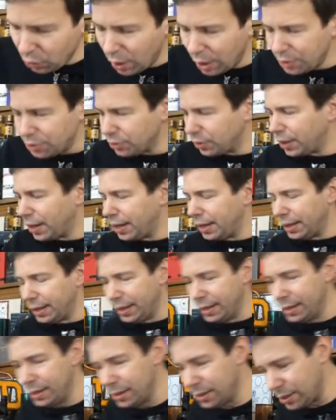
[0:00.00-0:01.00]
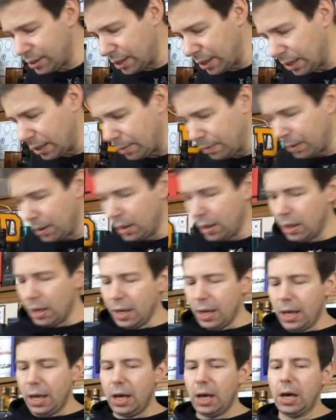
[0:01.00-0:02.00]
Hunter Laing is
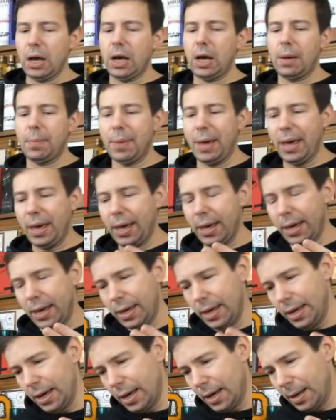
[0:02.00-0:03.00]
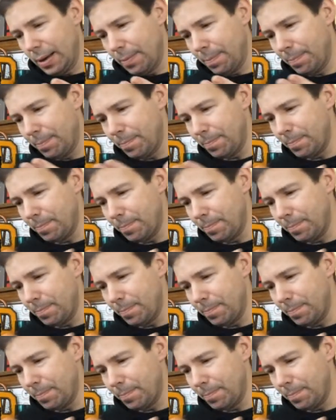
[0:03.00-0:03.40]
it's